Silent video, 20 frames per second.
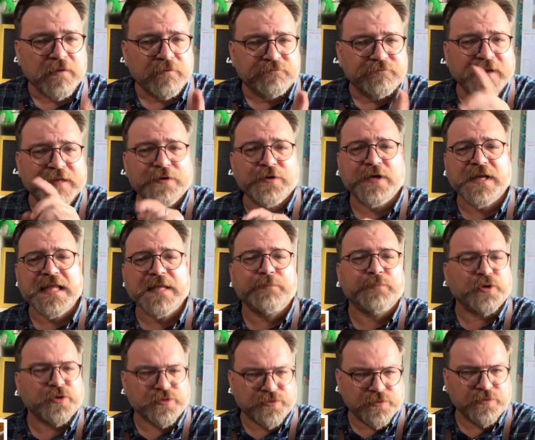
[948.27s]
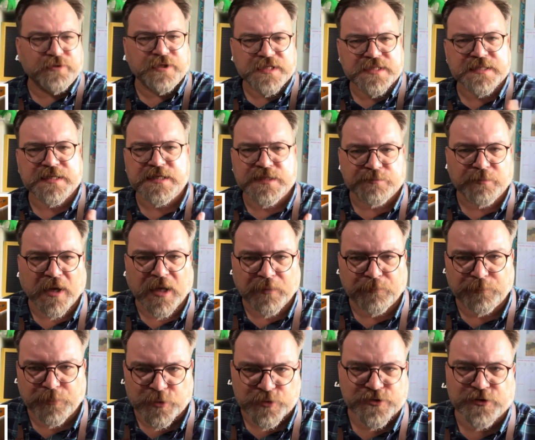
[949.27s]
Finally, but this is my
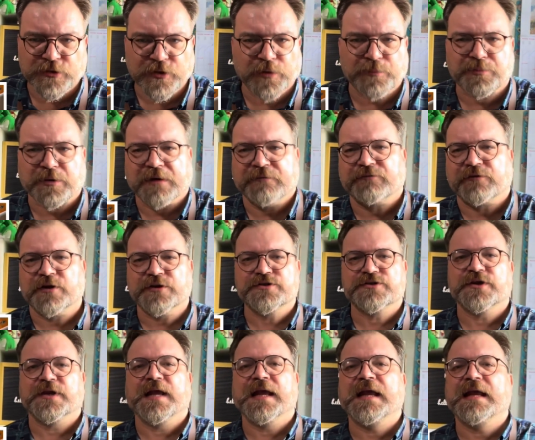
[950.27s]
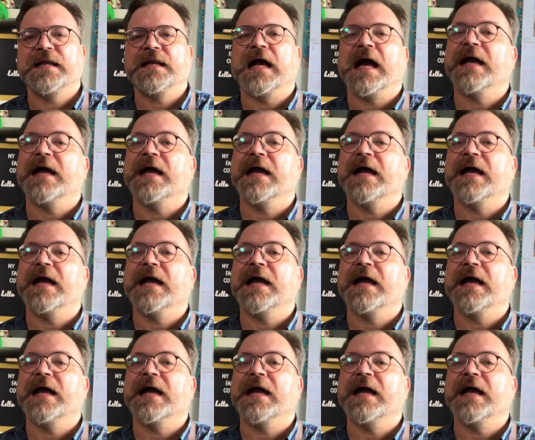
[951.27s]
personal preference again,